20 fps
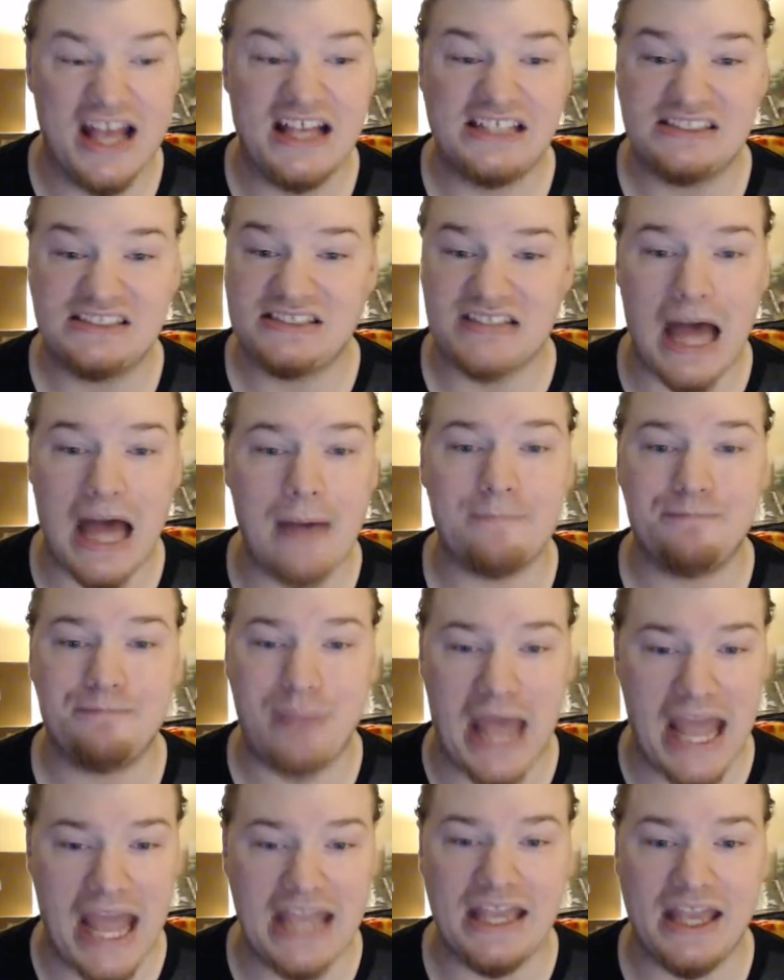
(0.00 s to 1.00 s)
Stop
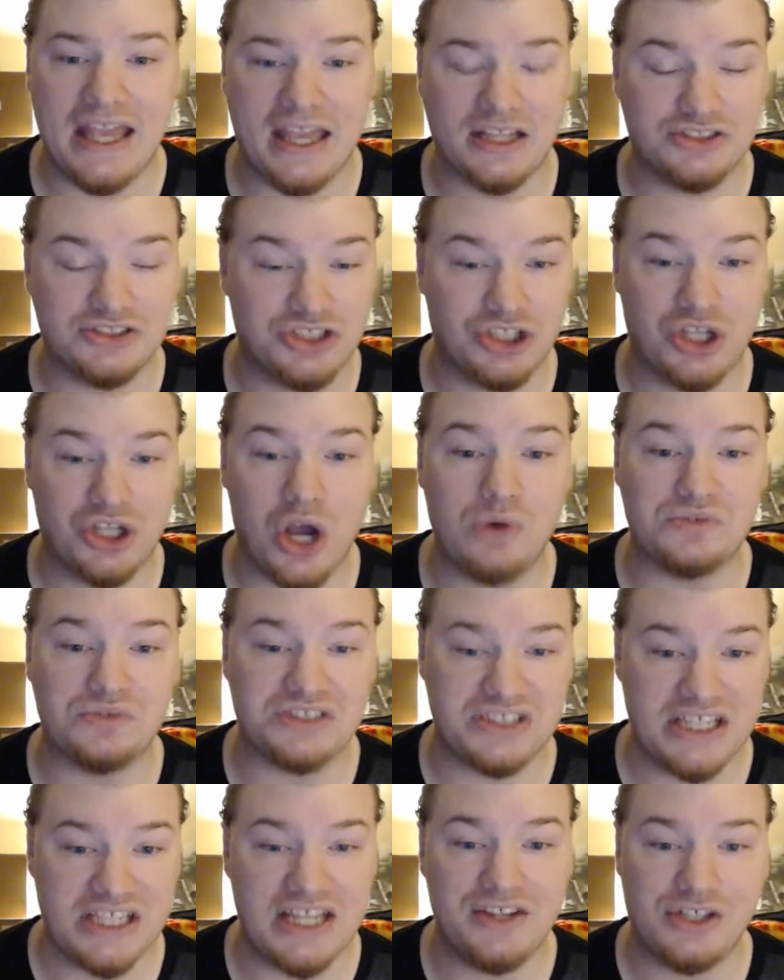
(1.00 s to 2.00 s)
paying to go
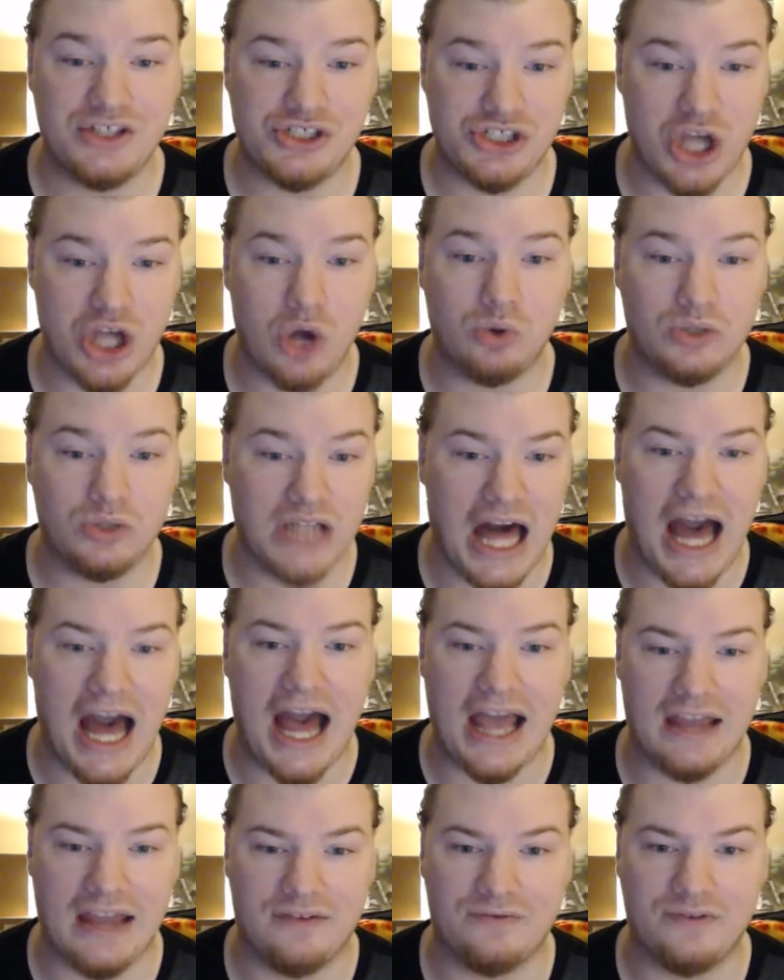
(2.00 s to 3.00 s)
see the show
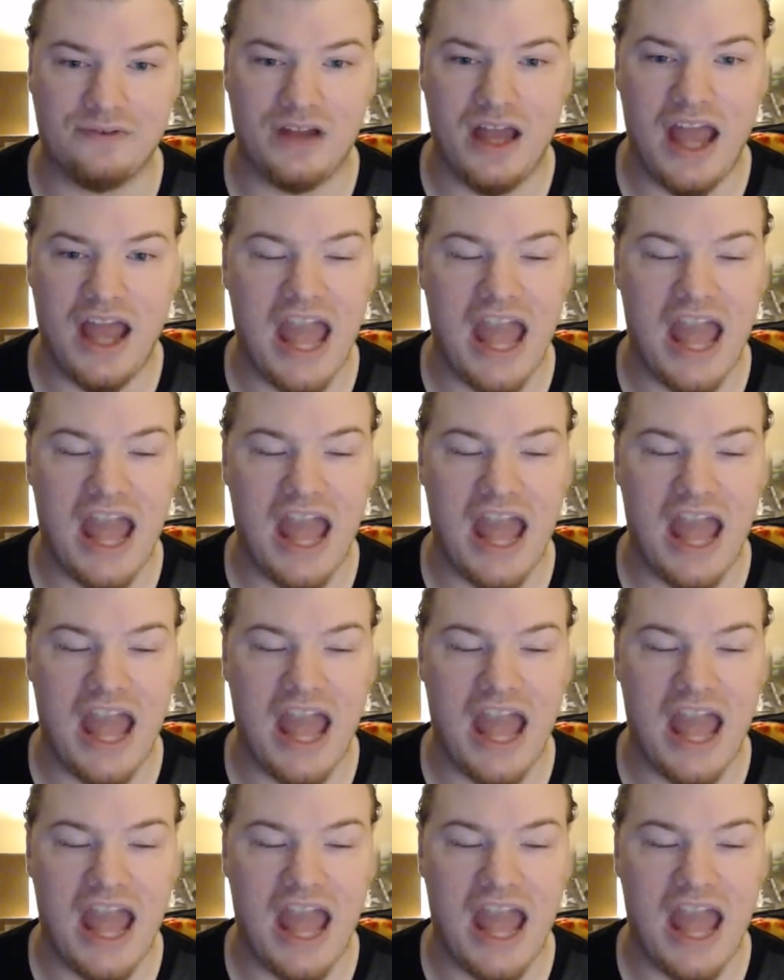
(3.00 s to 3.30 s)
live.